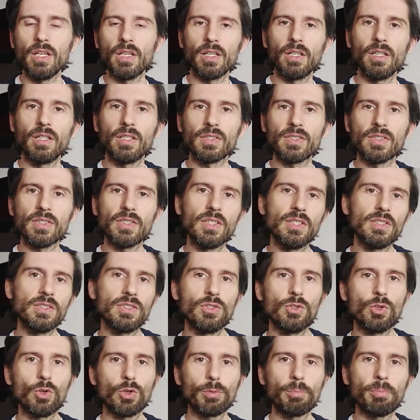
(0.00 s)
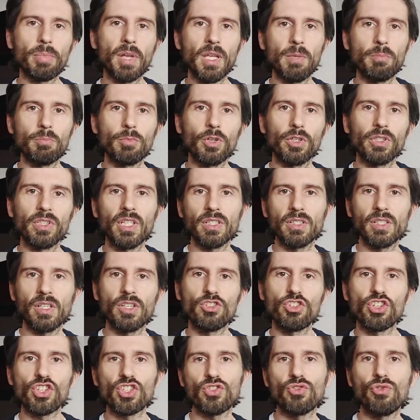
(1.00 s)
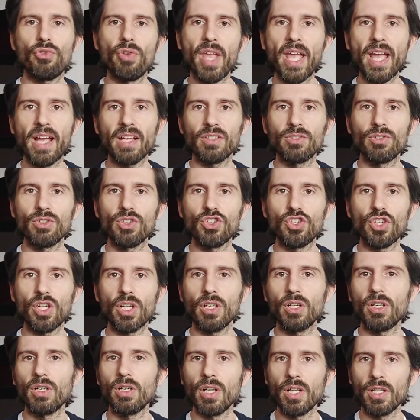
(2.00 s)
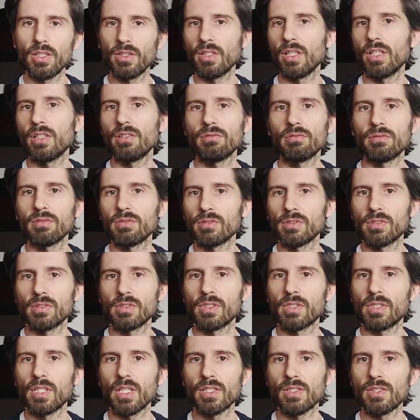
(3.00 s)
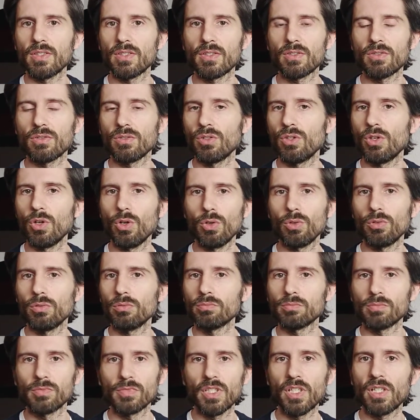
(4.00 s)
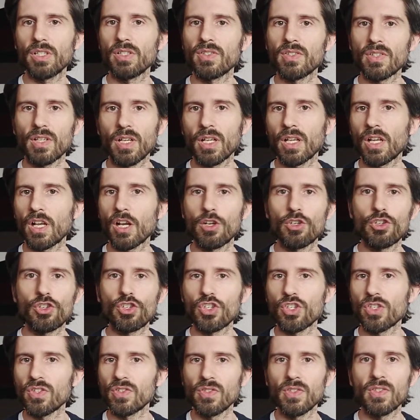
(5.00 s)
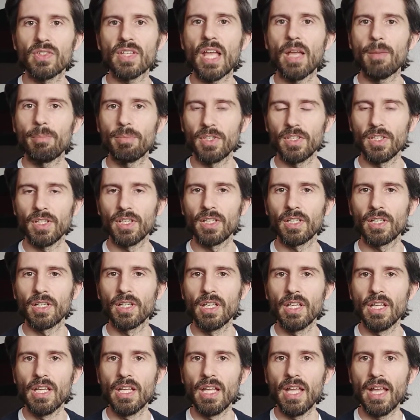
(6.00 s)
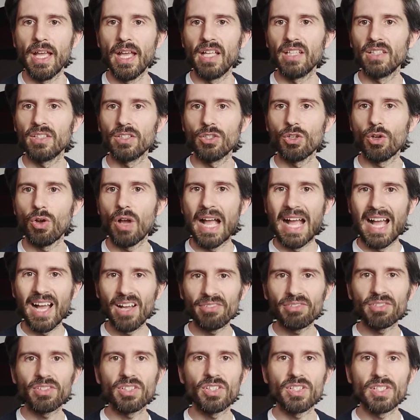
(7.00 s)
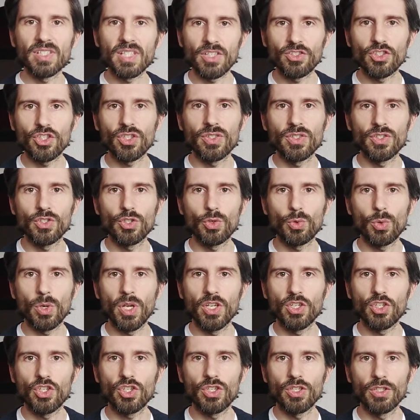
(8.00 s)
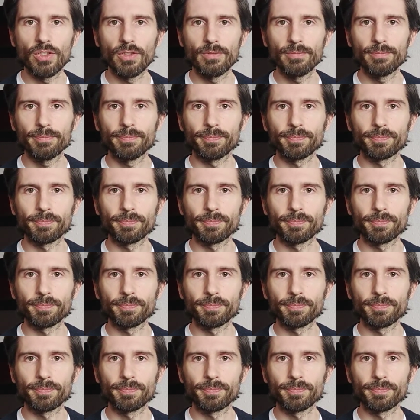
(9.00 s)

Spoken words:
sees your pain body and they just react to each other, and then that's, there's unconsciousness happening. And, after such a situation,